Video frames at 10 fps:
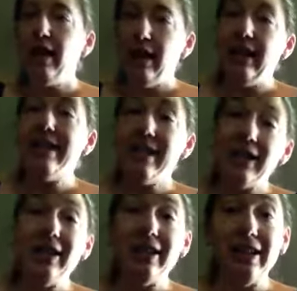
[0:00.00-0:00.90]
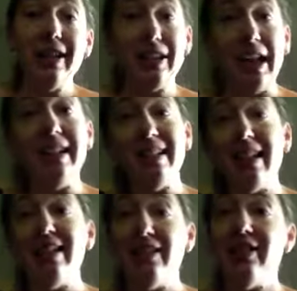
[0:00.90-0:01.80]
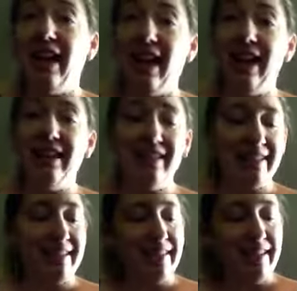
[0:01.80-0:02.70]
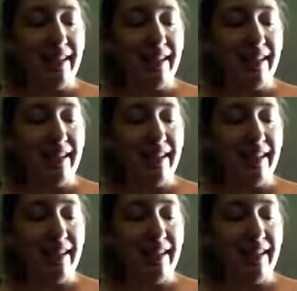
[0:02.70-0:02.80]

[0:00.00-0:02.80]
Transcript: to hit each other and trying to suck each other's hands.